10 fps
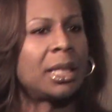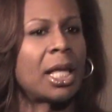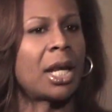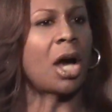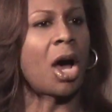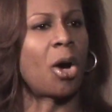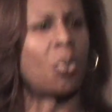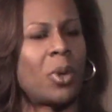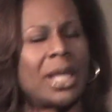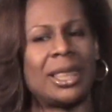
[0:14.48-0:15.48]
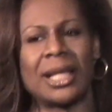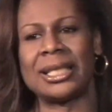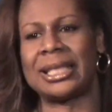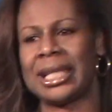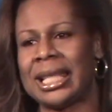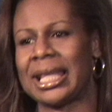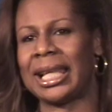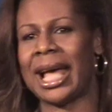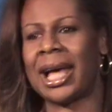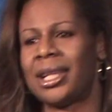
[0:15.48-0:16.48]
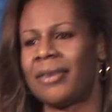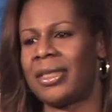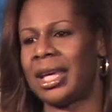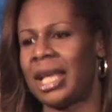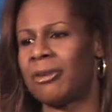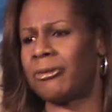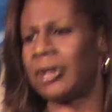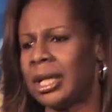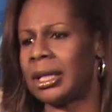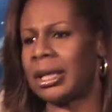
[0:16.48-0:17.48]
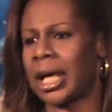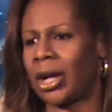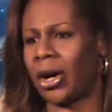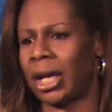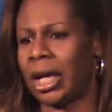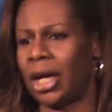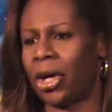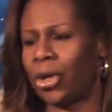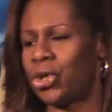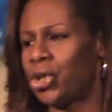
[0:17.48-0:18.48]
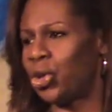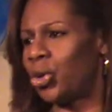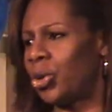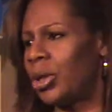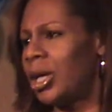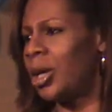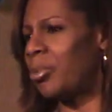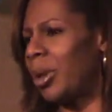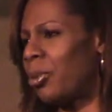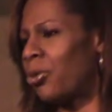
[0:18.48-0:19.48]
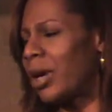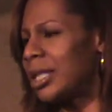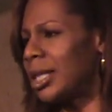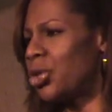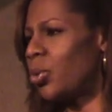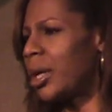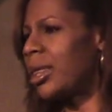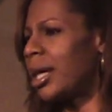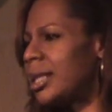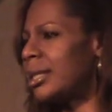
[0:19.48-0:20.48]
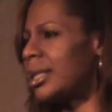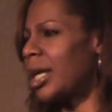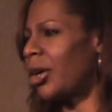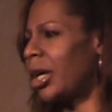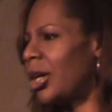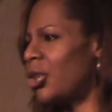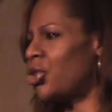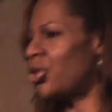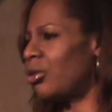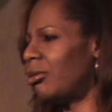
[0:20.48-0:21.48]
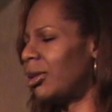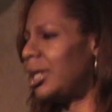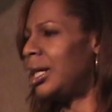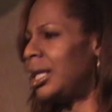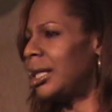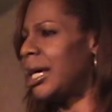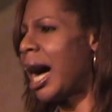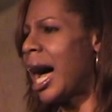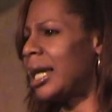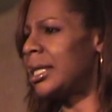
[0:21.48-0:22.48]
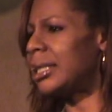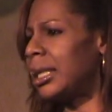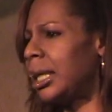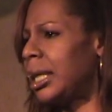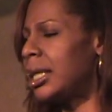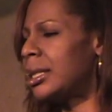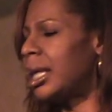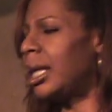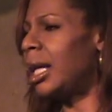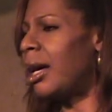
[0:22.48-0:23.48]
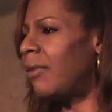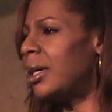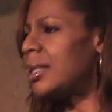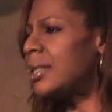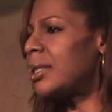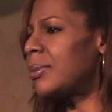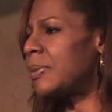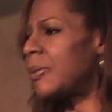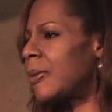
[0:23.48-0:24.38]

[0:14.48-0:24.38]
that are with us in the land of the infinite, that are here to be present with us, that are here to guide us, lead us, and love us.